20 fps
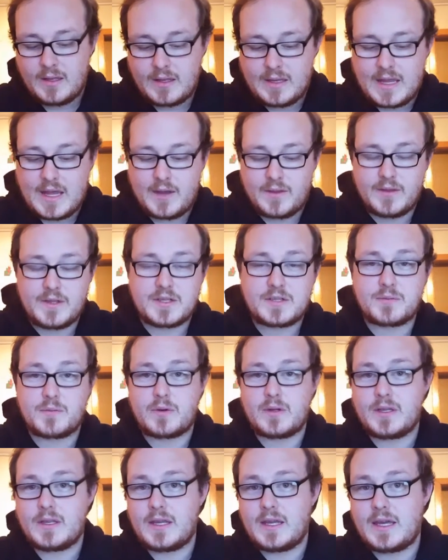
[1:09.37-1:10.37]
Now this
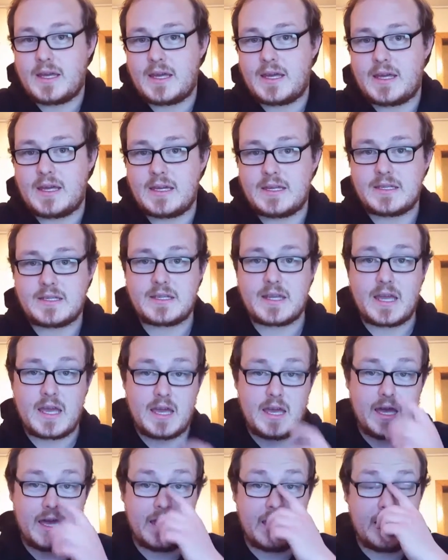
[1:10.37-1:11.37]
one is
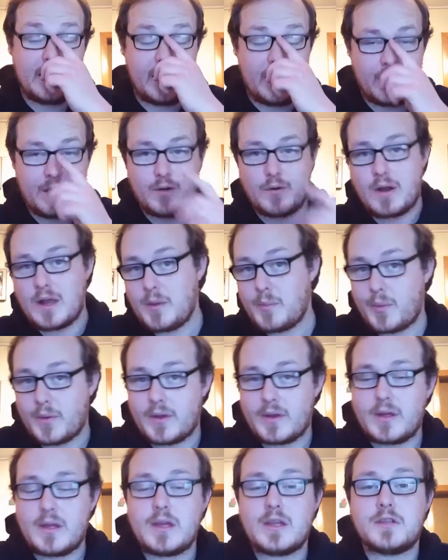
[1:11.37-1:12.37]
a grape
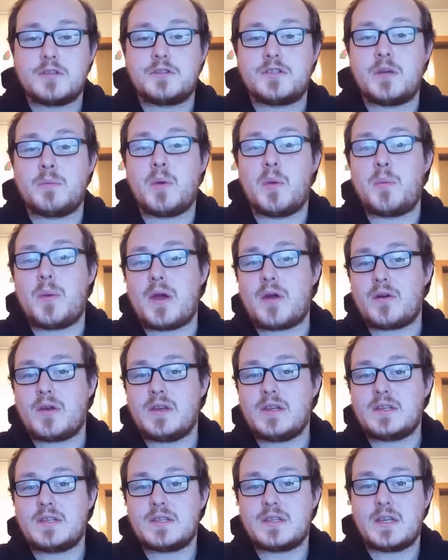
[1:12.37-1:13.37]
summer
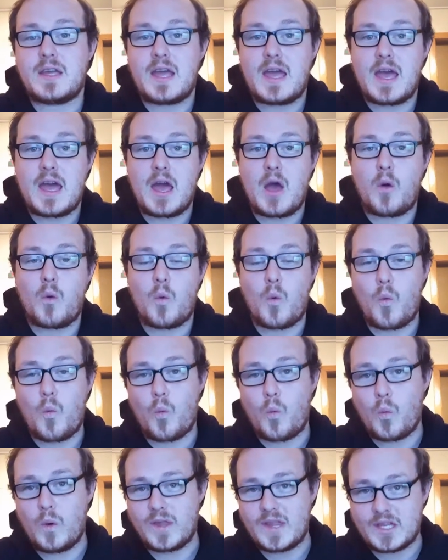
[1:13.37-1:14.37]
berries
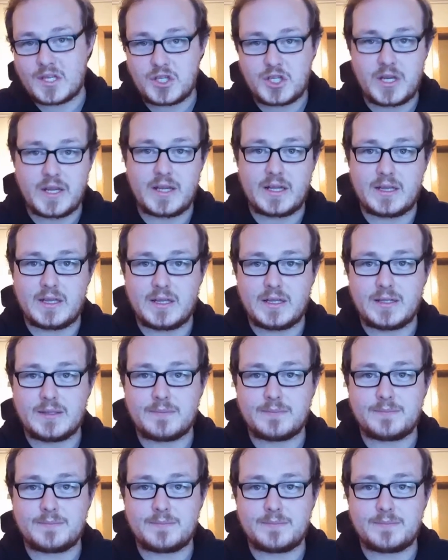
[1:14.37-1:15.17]
with a chill.